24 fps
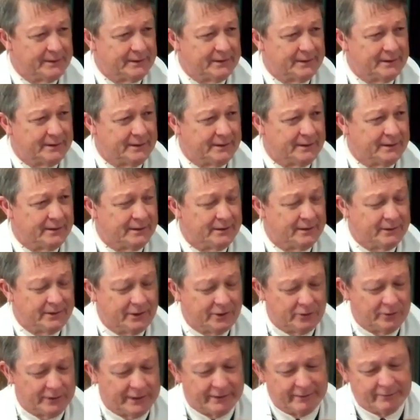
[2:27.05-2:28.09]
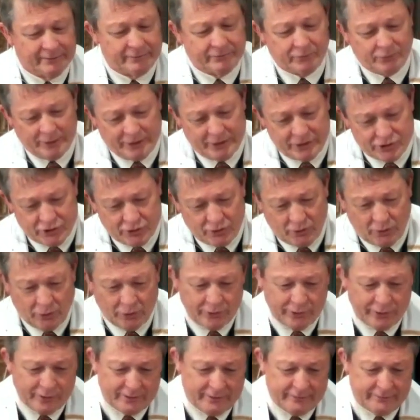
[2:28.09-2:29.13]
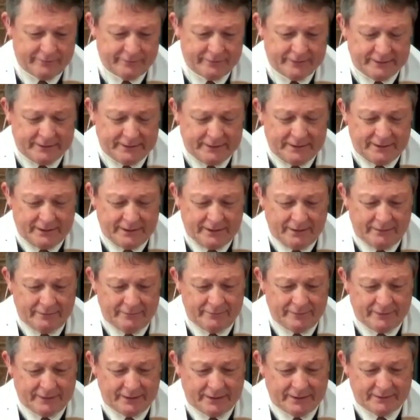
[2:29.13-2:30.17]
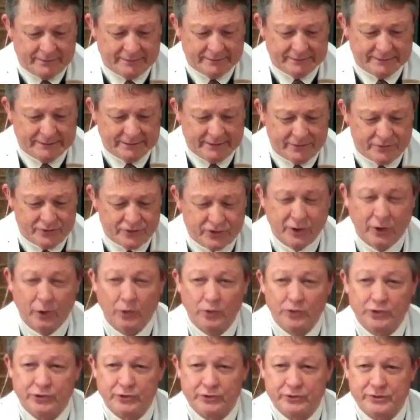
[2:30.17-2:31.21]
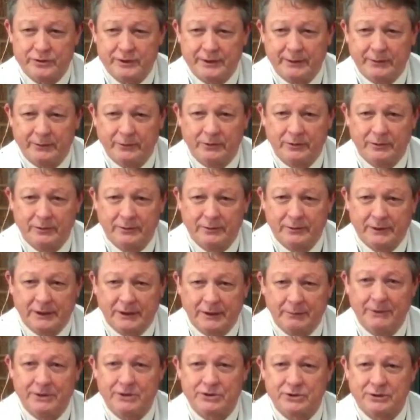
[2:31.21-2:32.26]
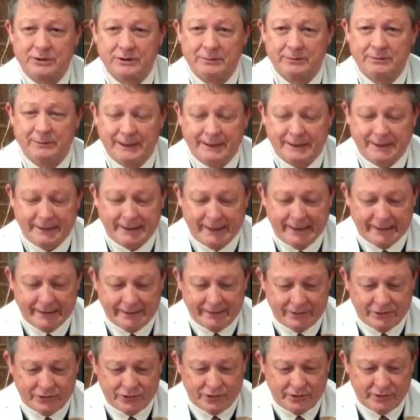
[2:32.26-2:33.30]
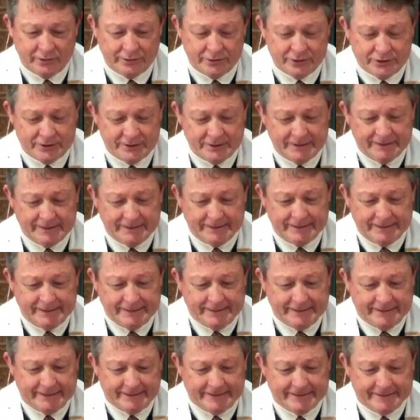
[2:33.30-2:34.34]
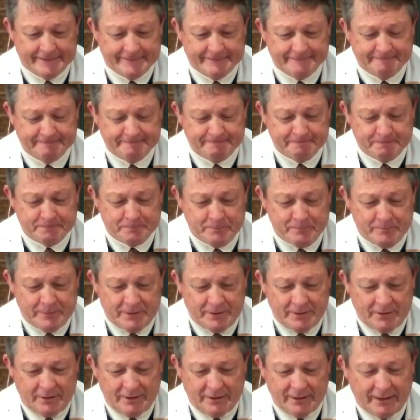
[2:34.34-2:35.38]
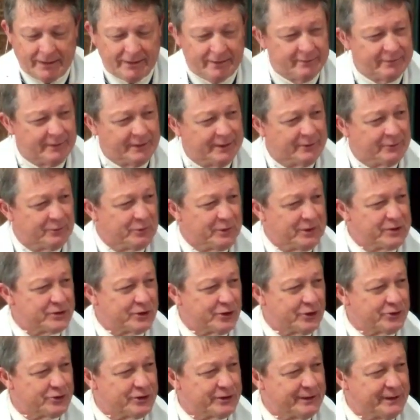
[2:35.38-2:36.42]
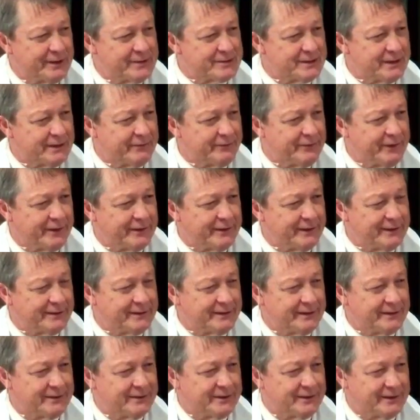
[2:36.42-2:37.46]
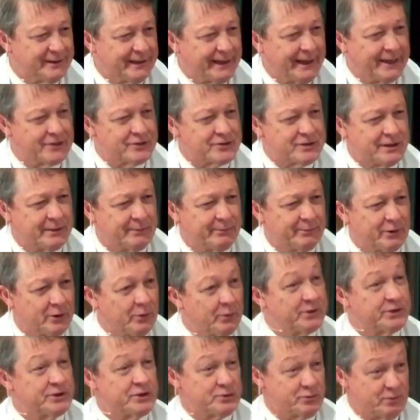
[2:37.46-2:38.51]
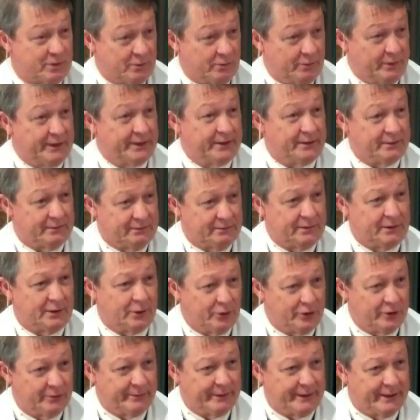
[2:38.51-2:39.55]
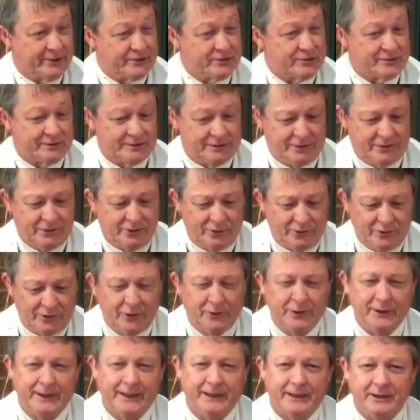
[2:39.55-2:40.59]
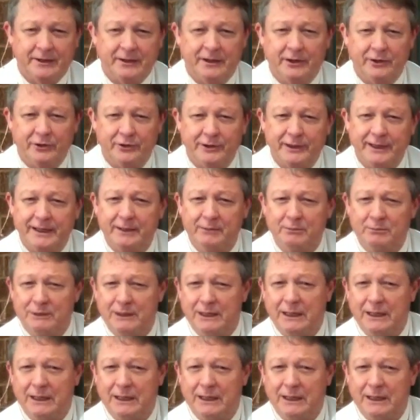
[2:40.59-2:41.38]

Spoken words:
That French order of soldiers that were commissioned by the Catholic Church. In researching this, I found out that the Knights Templar, which is what we know them as, do you know they had another name?